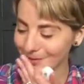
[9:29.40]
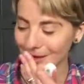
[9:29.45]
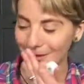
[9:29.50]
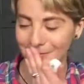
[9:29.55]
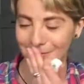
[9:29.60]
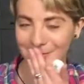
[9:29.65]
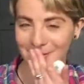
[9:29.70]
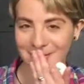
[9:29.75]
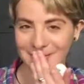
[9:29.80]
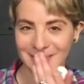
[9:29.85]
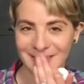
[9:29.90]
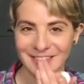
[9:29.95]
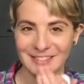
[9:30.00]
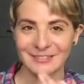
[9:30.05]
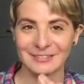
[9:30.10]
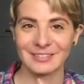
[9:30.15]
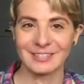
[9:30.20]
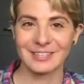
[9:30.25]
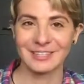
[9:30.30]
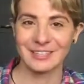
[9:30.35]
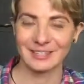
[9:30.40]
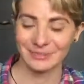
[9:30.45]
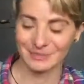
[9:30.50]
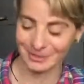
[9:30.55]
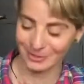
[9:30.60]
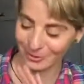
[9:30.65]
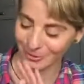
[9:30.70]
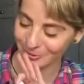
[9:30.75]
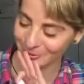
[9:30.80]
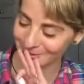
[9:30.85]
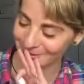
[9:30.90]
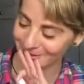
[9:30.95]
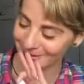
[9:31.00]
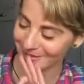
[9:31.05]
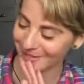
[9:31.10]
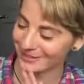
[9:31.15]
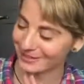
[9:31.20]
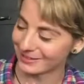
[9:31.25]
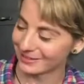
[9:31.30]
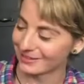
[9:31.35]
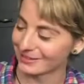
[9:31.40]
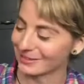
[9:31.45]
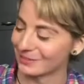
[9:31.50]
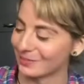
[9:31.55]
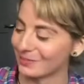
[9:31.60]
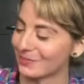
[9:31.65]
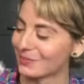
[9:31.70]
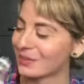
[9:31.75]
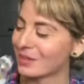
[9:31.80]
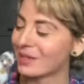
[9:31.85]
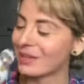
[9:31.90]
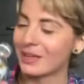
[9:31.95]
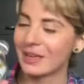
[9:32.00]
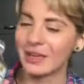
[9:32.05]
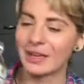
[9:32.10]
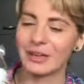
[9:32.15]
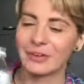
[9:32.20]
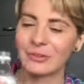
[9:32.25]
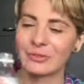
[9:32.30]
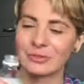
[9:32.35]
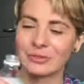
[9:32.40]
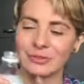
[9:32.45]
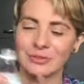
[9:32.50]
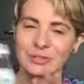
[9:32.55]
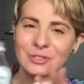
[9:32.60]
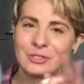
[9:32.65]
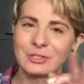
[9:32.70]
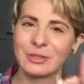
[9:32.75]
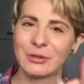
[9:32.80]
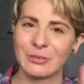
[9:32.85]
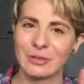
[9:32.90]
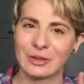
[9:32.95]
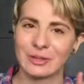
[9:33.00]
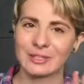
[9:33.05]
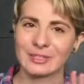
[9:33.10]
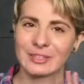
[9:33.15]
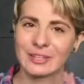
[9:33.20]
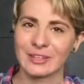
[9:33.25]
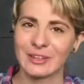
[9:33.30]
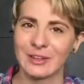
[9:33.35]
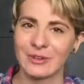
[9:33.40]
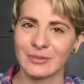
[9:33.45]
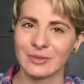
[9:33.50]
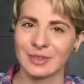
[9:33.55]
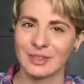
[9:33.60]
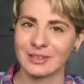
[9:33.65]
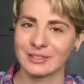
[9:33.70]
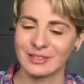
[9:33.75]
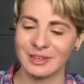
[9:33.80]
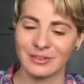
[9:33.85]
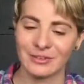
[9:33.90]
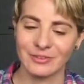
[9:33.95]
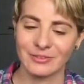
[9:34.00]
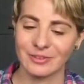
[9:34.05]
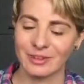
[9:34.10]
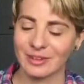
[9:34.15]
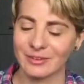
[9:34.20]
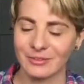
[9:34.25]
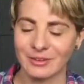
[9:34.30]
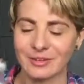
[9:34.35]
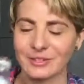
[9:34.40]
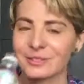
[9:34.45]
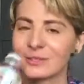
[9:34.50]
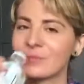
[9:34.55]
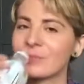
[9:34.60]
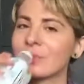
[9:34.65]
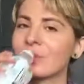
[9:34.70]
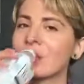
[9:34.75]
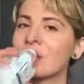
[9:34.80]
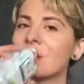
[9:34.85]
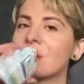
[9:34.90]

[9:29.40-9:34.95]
I have really sensitive teeth. It was cold. It goes so nicely, though, with these other flavors.